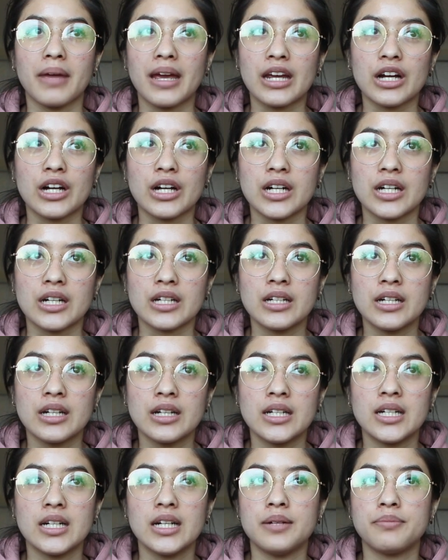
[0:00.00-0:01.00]
Mayer,
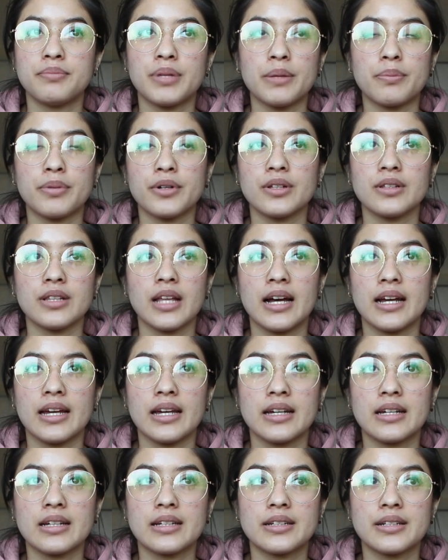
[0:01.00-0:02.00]
people
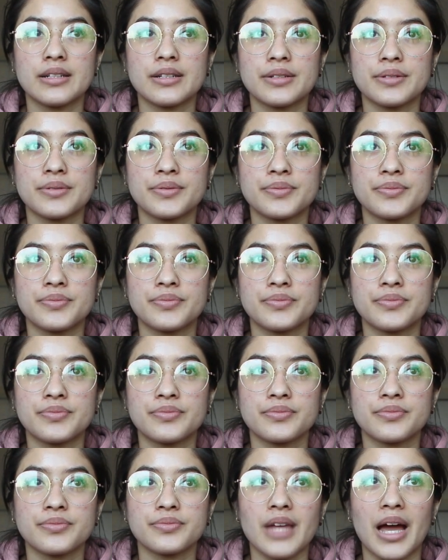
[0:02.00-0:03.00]
like...
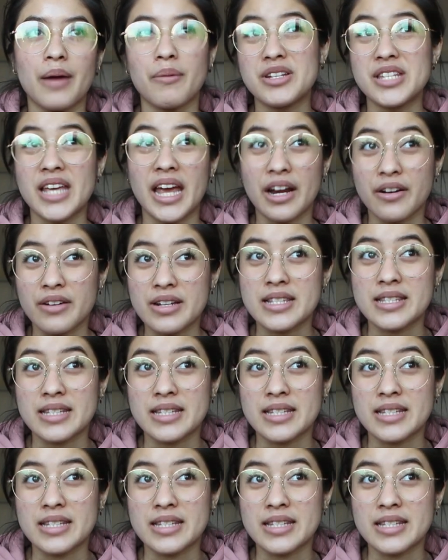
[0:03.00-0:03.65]
I went to Harry